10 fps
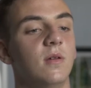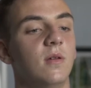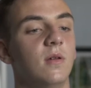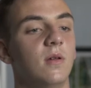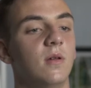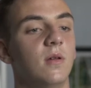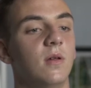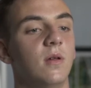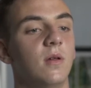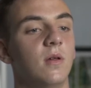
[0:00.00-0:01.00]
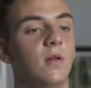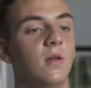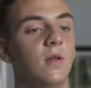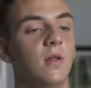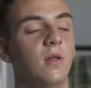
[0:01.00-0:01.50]
you love him despite all this?
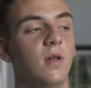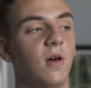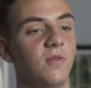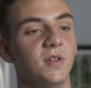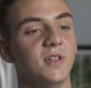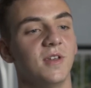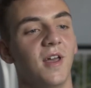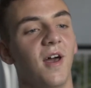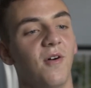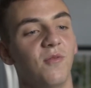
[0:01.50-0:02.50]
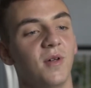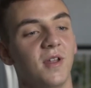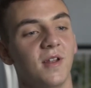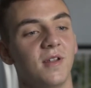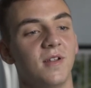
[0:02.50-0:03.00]
Obviously, yeah, I love my
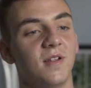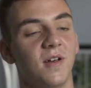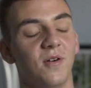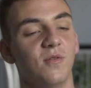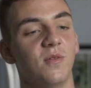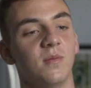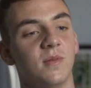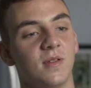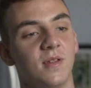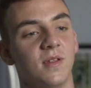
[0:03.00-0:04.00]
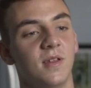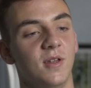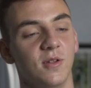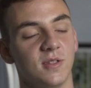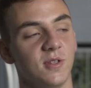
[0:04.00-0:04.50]
dad. I love him.
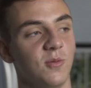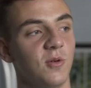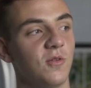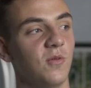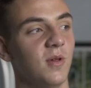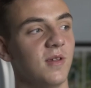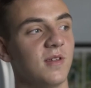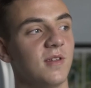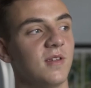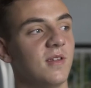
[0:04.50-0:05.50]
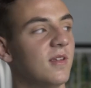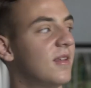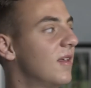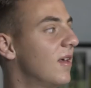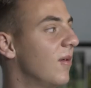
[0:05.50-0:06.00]
He does too much for me.
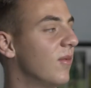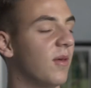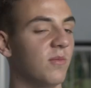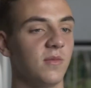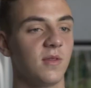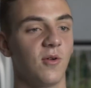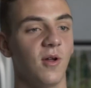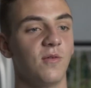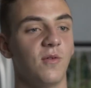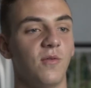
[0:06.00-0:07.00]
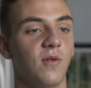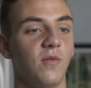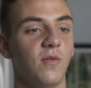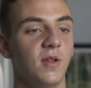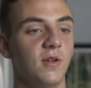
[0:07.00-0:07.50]
I'm, I'm grateful for
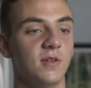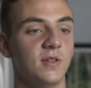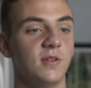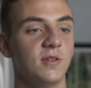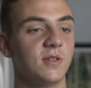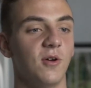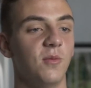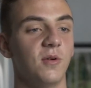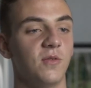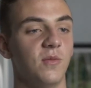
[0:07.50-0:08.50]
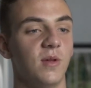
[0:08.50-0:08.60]
everything he does. He does so much for